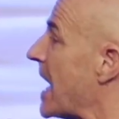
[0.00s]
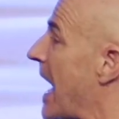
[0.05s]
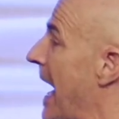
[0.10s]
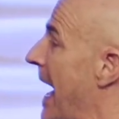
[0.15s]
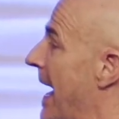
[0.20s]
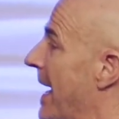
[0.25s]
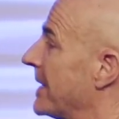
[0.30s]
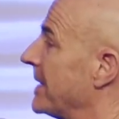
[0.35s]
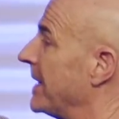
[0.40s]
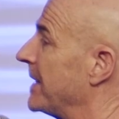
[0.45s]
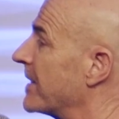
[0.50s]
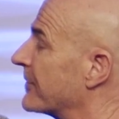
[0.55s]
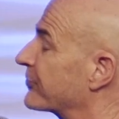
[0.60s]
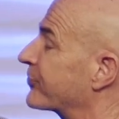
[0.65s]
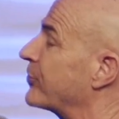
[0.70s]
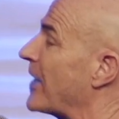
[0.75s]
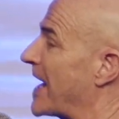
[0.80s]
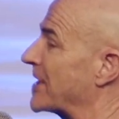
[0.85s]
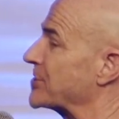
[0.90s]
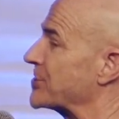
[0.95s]
God in a
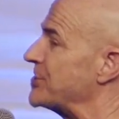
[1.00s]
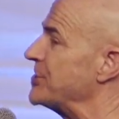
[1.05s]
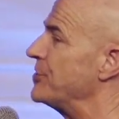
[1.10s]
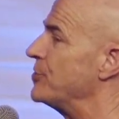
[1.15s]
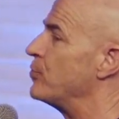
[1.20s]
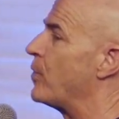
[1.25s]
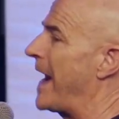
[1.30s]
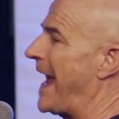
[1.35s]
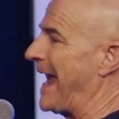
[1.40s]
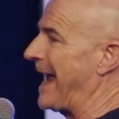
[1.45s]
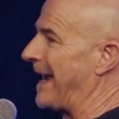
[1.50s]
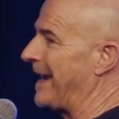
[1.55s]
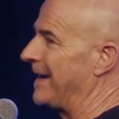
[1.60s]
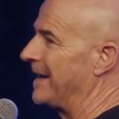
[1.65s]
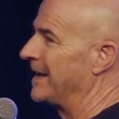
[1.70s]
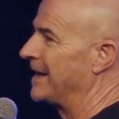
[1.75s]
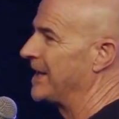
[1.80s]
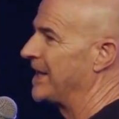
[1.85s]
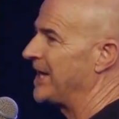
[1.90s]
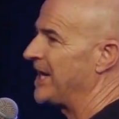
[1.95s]
fresh new
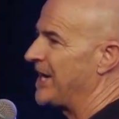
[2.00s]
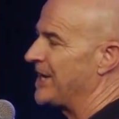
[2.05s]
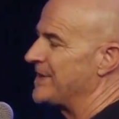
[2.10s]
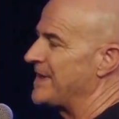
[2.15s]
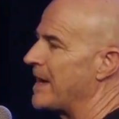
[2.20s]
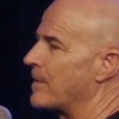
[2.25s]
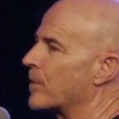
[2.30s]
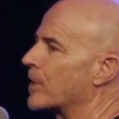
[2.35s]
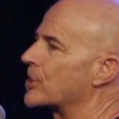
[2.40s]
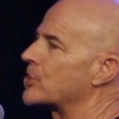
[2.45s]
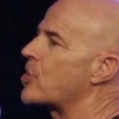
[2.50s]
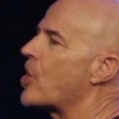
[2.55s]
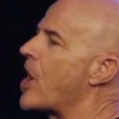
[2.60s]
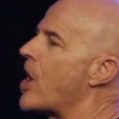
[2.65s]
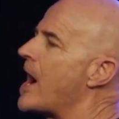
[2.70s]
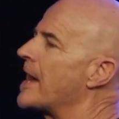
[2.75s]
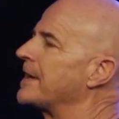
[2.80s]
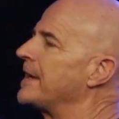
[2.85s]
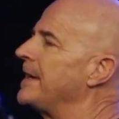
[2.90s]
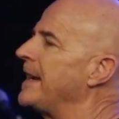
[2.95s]
way. They were
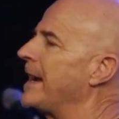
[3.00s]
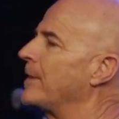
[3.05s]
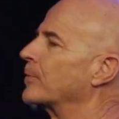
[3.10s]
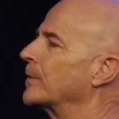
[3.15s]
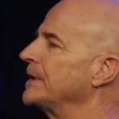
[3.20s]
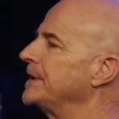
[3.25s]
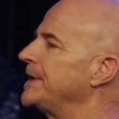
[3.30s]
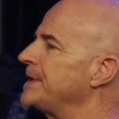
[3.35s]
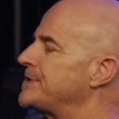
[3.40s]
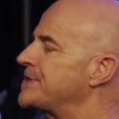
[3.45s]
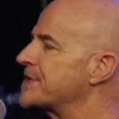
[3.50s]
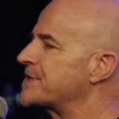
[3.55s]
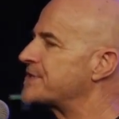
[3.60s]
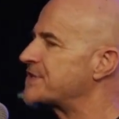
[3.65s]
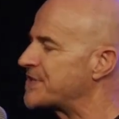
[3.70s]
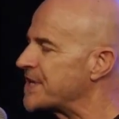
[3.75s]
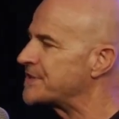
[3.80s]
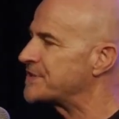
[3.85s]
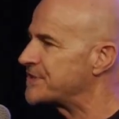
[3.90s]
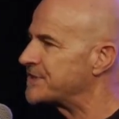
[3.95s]
caught in a religious
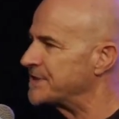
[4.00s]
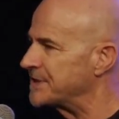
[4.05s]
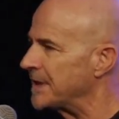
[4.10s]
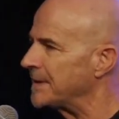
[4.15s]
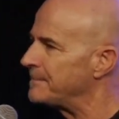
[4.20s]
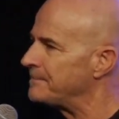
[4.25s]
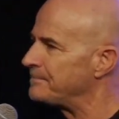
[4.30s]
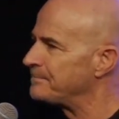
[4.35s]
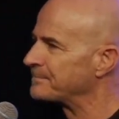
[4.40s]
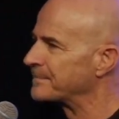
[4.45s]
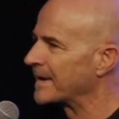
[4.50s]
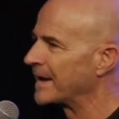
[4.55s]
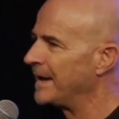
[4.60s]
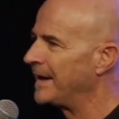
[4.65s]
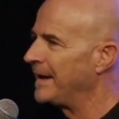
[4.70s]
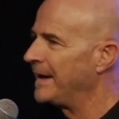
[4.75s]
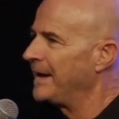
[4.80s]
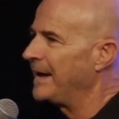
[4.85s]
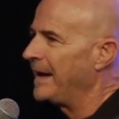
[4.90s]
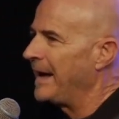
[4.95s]
system,
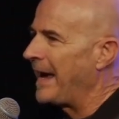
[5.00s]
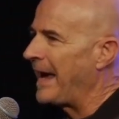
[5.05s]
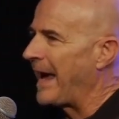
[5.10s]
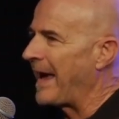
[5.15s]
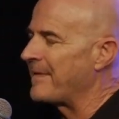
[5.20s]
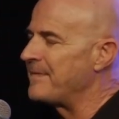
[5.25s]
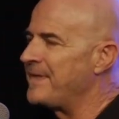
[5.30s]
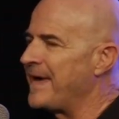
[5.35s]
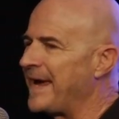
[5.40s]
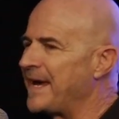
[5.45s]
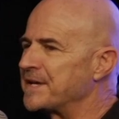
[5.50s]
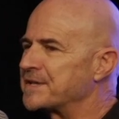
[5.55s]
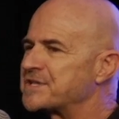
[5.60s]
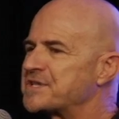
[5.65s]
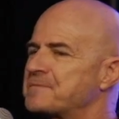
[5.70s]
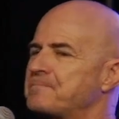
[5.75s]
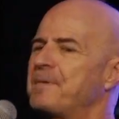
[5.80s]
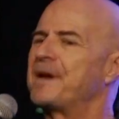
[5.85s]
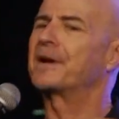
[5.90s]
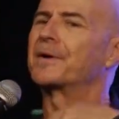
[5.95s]
and they
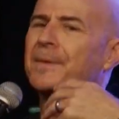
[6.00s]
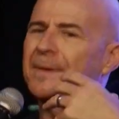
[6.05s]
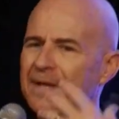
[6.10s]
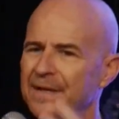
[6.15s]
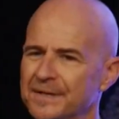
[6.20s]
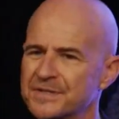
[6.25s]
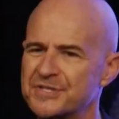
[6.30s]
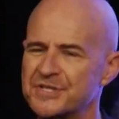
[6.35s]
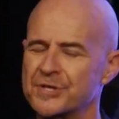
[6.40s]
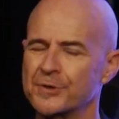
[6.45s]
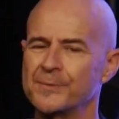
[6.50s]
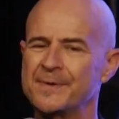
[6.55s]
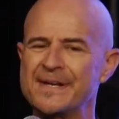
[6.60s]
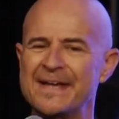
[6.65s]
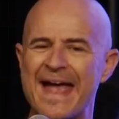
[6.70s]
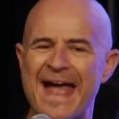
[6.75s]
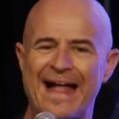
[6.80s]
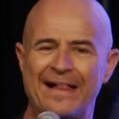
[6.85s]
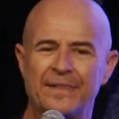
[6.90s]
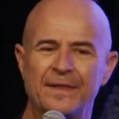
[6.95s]
experienced the
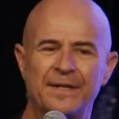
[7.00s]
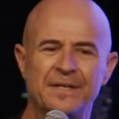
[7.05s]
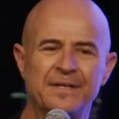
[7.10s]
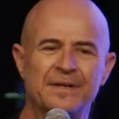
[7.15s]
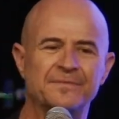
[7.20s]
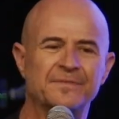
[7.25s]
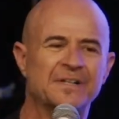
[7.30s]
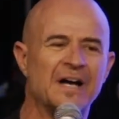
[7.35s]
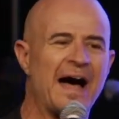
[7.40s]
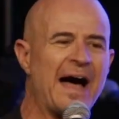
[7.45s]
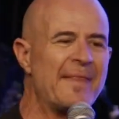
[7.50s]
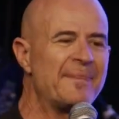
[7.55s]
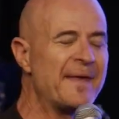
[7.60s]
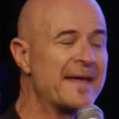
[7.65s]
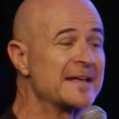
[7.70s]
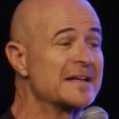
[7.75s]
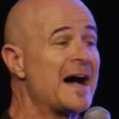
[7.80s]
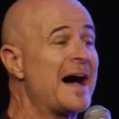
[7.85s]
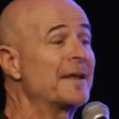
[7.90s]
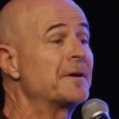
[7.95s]
reality of God
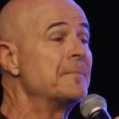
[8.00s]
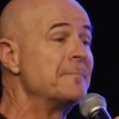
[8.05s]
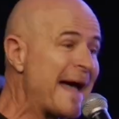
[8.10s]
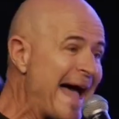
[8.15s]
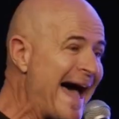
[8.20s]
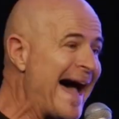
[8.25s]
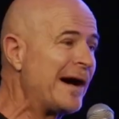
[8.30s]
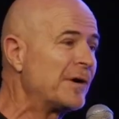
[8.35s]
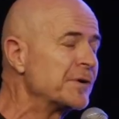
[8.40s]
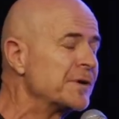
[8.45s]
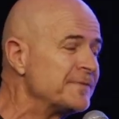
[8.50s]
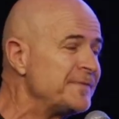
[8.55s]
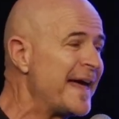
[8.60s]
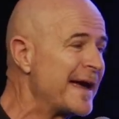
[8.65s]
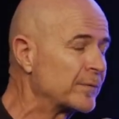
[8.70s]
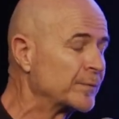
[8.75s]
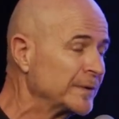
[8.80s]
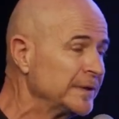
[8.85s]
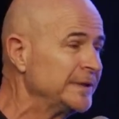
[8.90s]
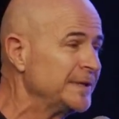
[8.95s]
that got them out of
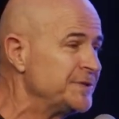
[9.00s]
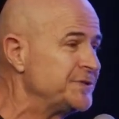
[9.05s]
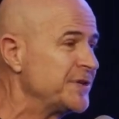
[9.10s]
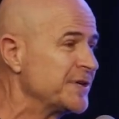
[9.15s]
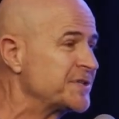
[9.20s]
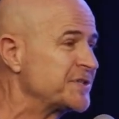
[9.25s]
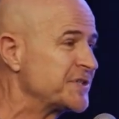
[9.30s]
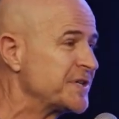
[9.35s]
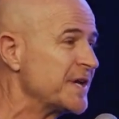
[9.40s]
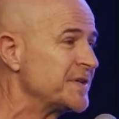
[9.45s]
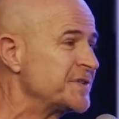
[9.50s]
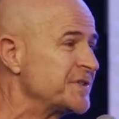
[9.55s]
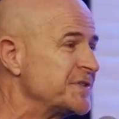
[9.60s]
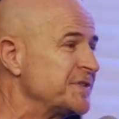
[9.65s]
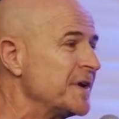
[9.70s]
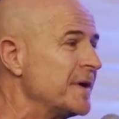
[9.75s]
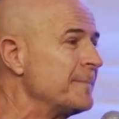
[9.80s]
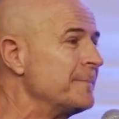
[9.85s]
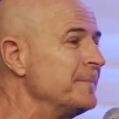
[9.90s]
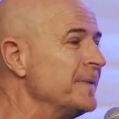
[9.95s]
that religious
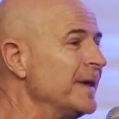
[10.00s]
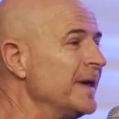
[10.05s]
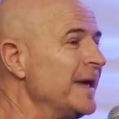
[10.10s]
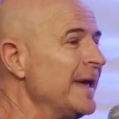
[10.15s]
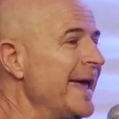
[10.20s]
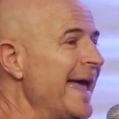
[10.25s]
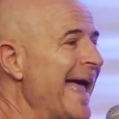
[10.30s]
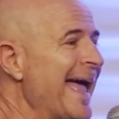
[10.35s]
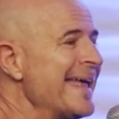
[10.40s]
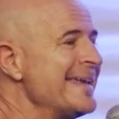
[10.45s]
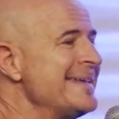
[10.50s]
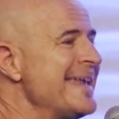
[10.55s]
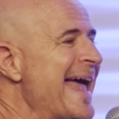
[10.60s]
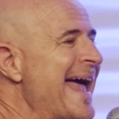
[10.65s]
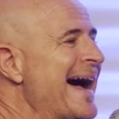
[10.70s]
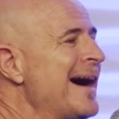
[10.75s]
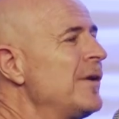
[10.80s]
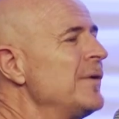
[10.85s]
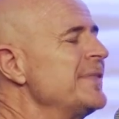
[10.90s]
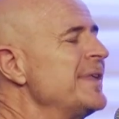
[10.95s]
system. And
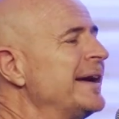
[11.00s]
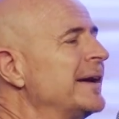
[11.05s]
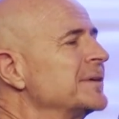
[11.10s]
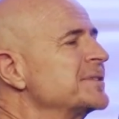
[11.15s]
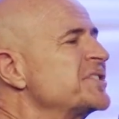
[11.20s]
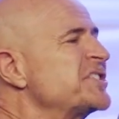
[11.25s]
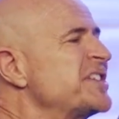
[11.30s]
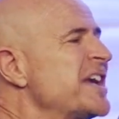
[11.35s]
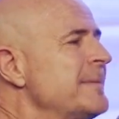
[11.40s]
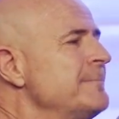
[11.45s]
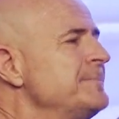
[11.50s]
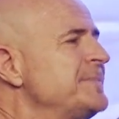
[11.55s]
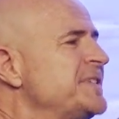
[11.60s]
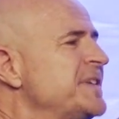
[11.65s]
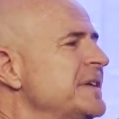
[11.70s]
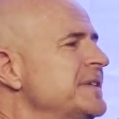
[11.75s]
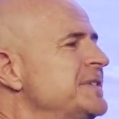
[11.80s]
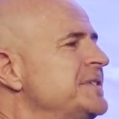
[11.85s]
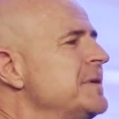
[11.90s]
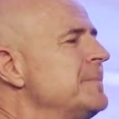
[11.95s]
now they're
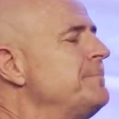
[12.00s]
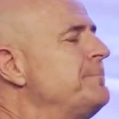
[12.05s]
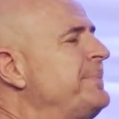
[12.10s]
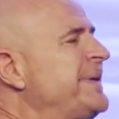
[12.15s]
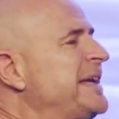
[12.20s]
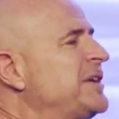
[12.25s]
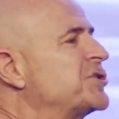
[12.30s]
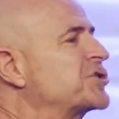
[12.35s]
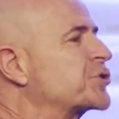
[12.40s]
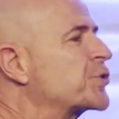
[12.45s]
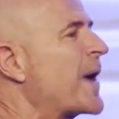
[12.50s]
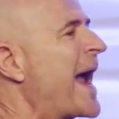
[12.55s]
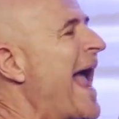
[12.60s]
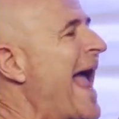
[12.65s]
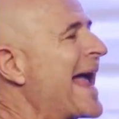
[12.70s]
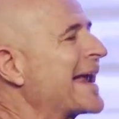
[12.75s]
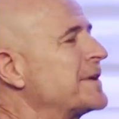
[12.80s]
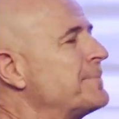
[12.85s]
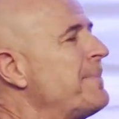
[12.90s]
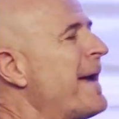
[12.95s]
tempted to be
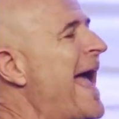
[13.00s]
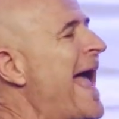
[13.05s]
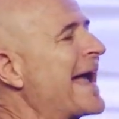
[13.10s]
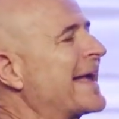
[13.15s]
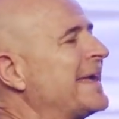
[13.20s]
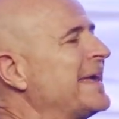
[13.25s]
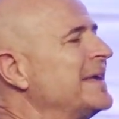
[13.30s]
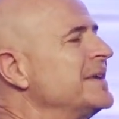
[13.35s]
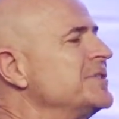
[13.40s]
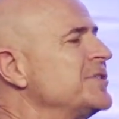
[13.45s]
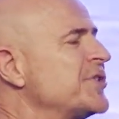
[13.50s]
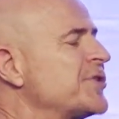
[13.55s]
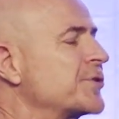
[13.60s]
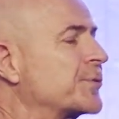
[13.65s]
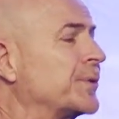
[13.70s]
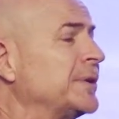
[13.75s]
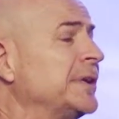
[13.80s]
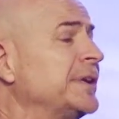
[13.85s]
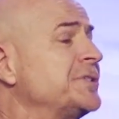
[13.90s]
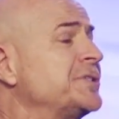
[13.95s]
dragged back into
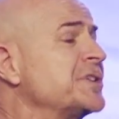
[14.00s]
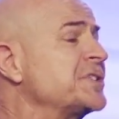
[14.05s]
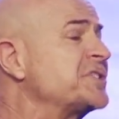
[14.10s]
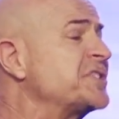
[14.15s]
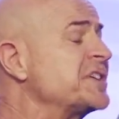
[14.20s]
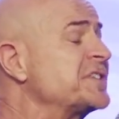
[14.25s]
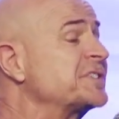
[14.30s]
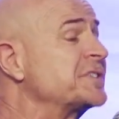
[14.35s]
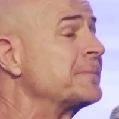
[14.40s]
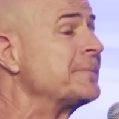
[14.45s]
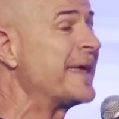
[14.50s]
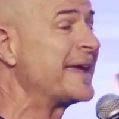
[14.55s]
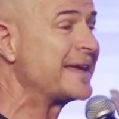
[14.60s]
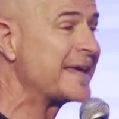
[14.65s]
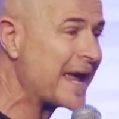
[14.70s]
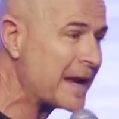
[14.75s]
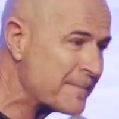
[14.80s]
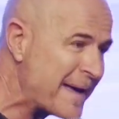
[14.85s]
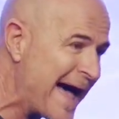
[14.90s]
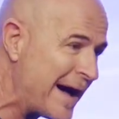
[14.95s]
the religious system they
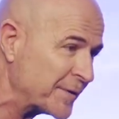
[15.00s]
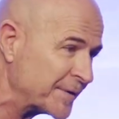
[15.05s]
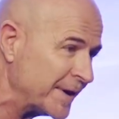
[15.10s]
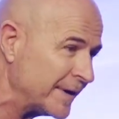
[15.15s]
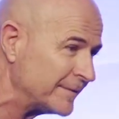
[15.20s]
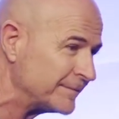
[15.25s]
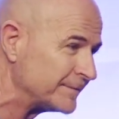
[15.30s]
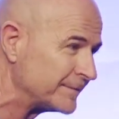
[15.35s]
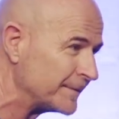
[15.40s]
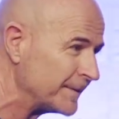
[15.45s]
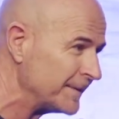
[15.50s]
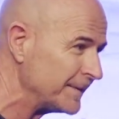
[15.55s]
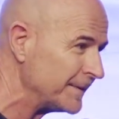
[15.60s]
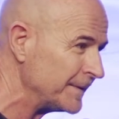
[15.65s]
came out of.